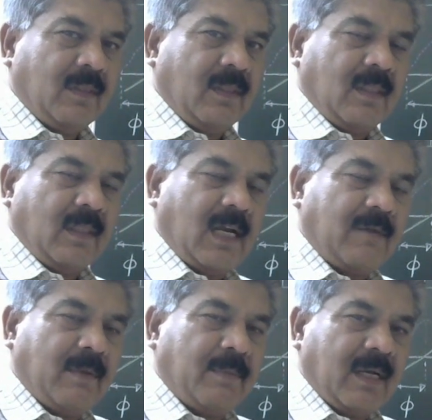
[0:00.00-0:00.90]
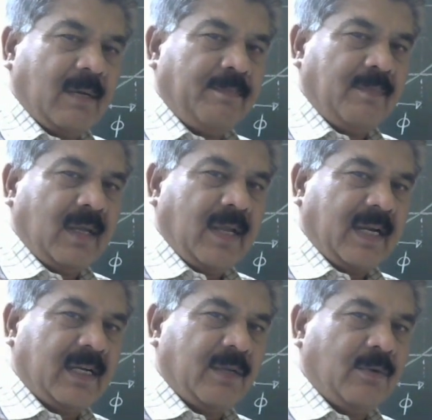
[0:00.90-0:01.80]
that will become
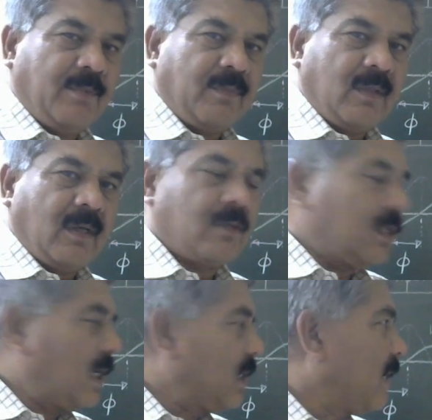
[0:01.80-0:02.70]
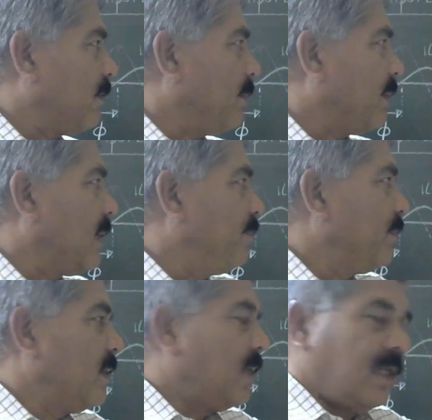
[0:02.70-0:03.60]
active, that will become
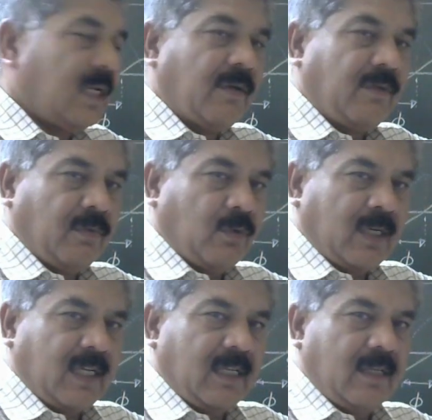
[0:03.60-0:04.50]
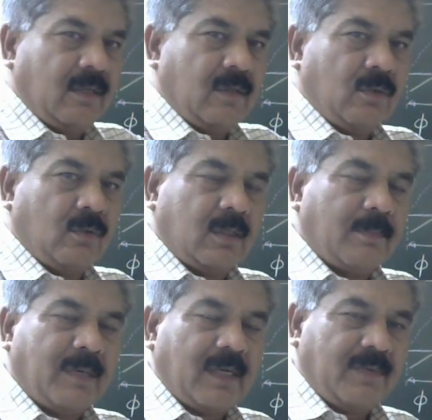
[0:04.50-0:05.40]
recovery voltage. So
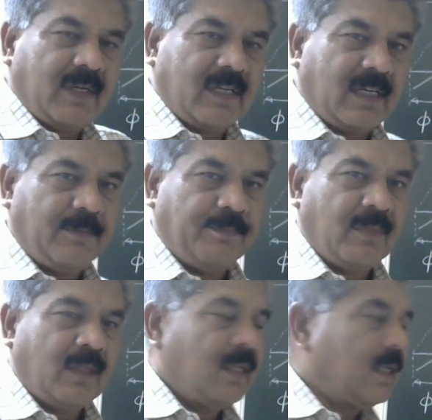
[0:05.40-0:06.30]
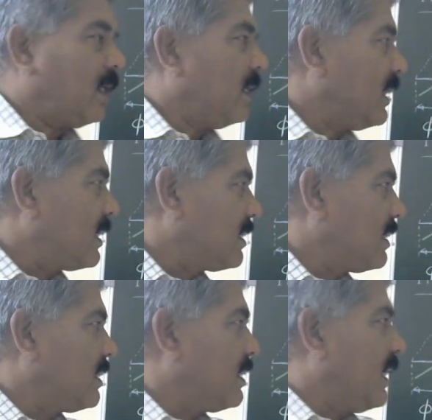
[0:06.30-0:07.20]
simple definition. Next
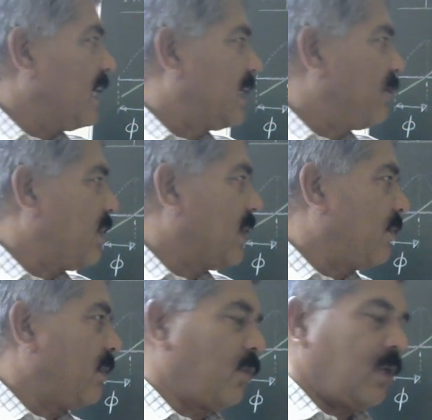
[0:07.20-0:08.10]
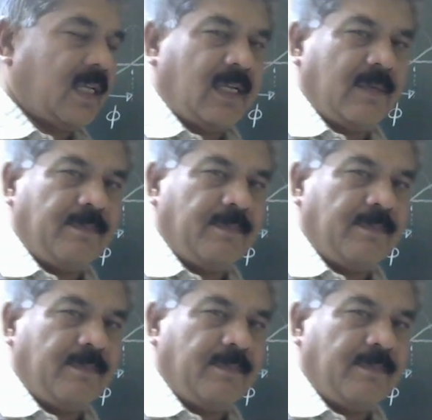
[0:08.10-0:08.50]
is active recovery voltage.